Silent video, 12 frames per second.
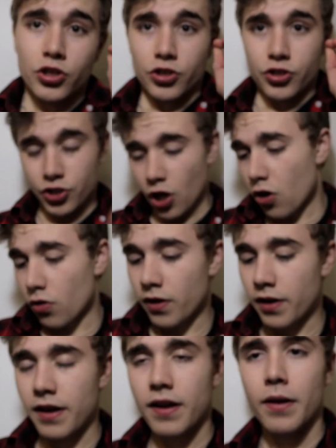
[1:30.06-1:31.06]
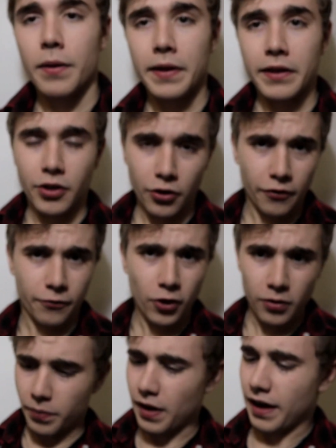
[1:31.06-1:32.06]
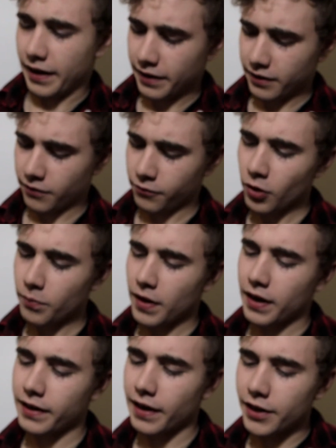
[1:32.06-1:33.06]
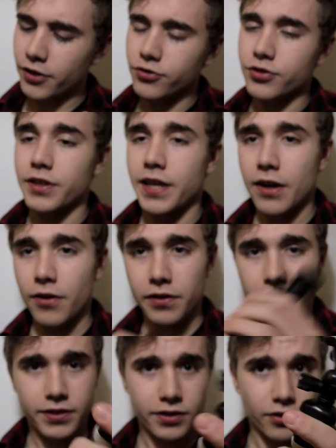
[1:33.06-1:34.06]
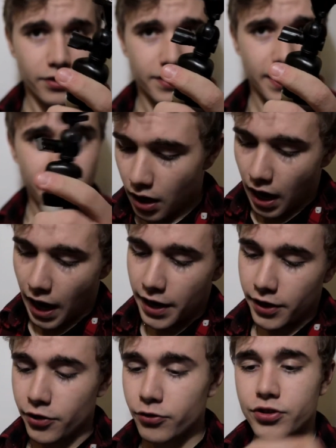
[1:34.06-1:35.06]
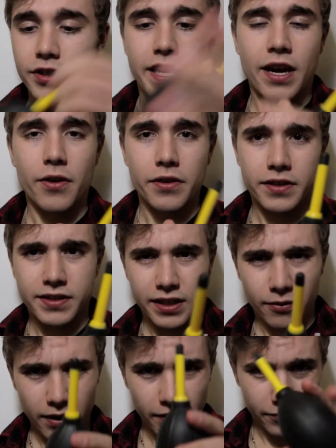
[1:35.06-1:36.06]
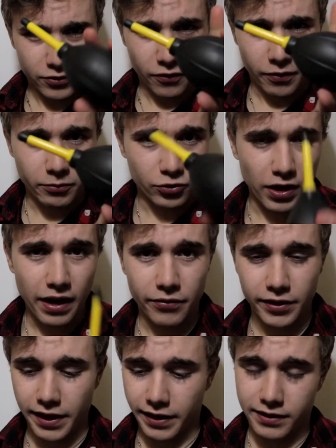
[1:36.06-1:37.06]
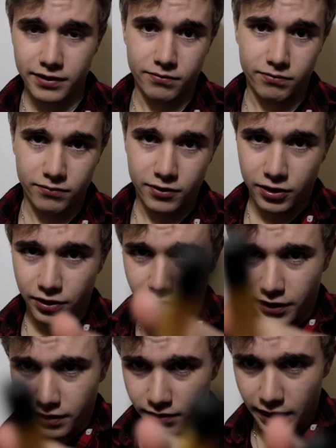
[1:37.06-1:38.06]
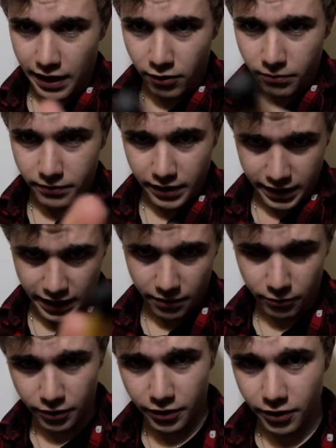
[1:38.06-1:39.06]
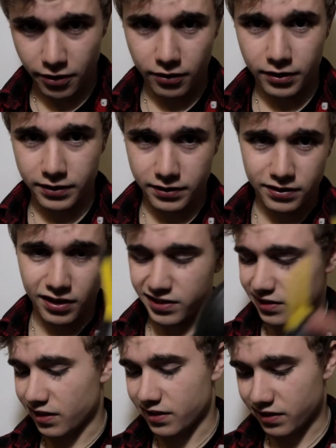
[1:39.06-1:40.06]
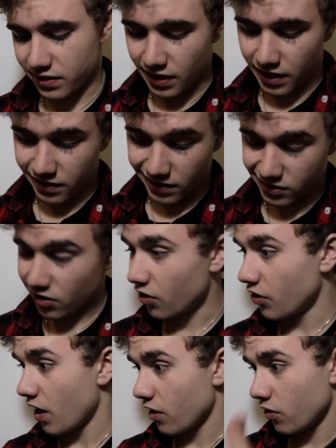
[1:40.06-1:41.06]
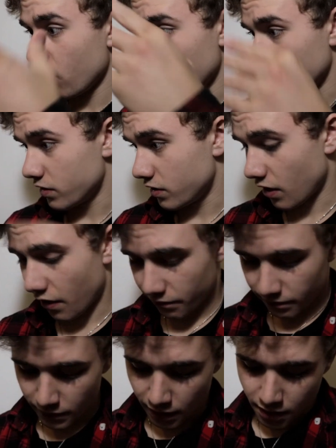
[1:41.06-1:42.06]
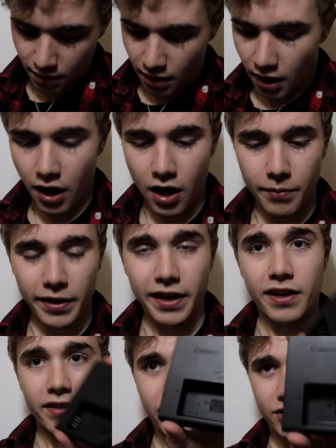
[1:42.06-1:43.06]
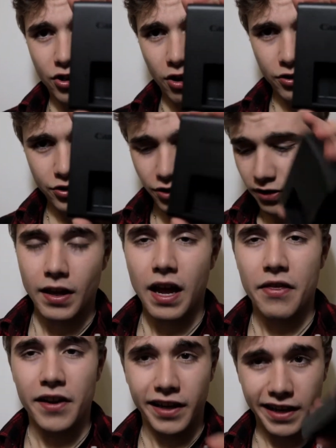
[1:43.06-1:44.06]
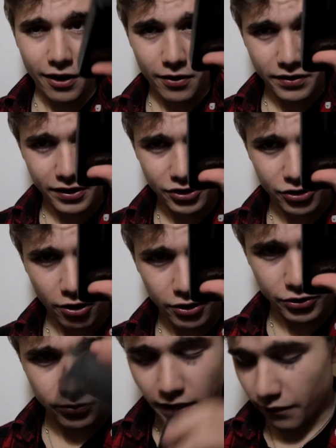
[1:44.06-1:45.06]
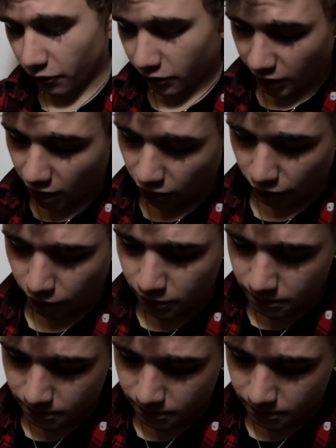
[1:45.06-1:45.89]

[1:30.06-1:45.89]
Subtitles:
So, to the front pocket. The front pocket, I usually carry this little stand. I usually carry this thing around, so if I'm traveling, I can clean out my camera, you know, because dust gets inside and it's all not good and stuff. I got the charger, and then I carry this charger around for the other.